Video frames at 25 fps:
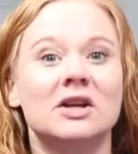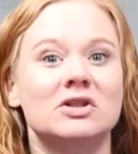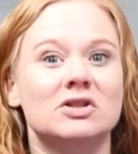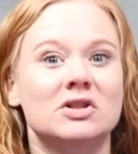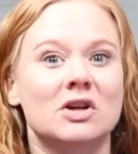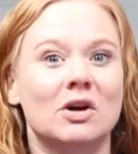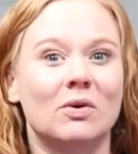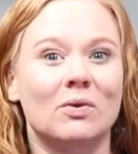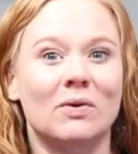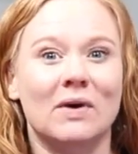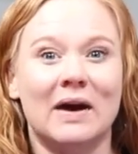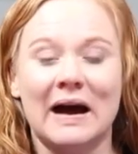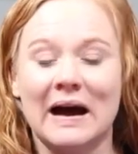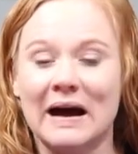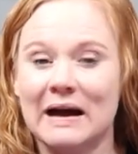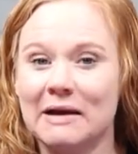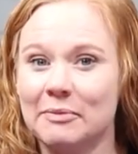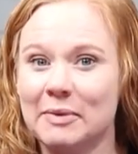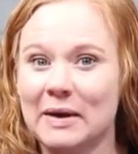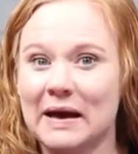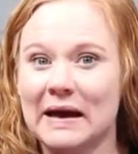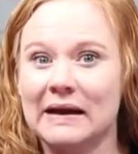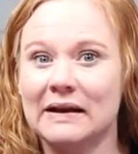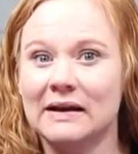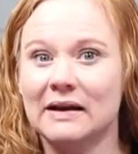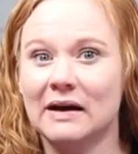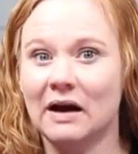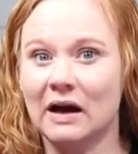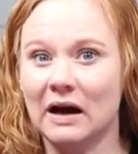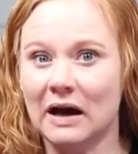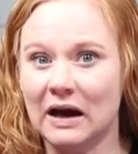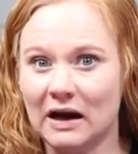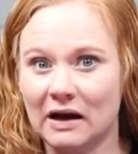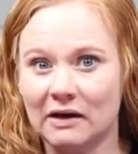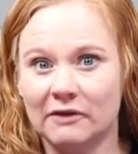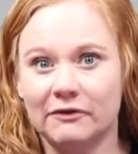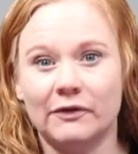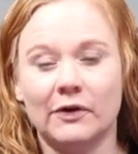So iPad,
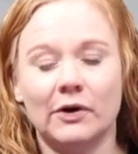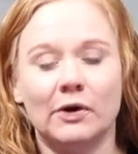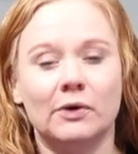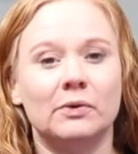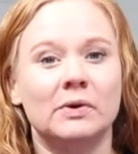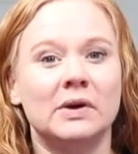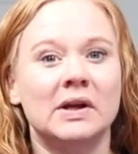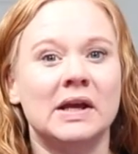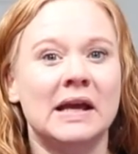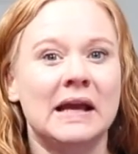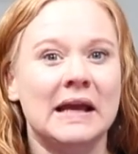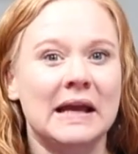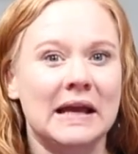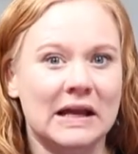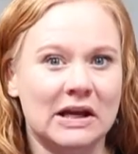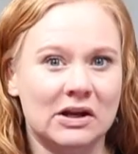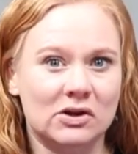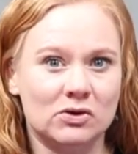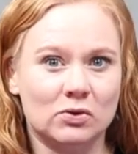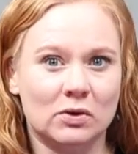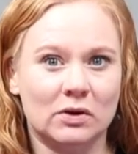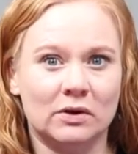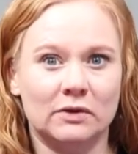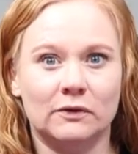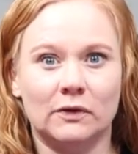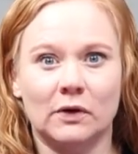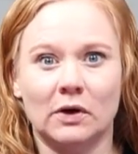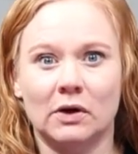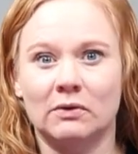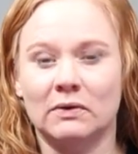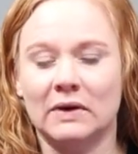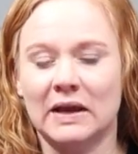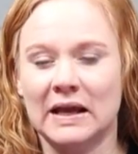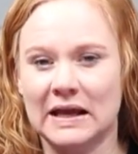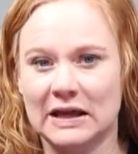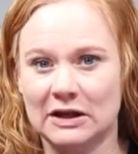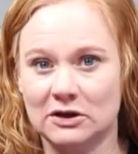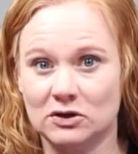iPhone, Android
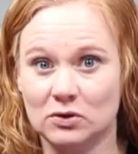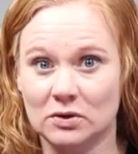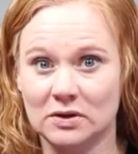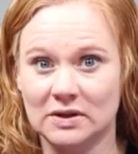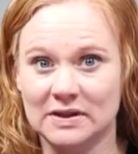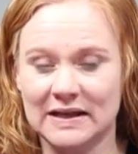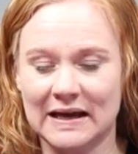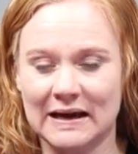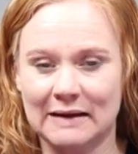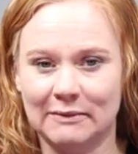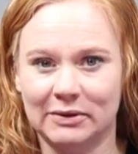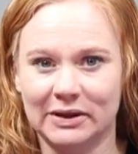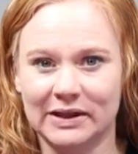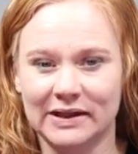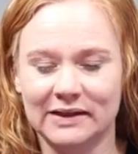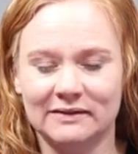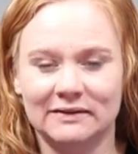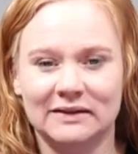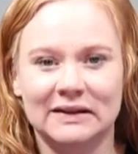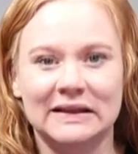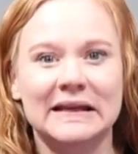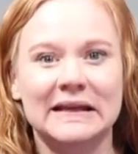phone, Android tablet.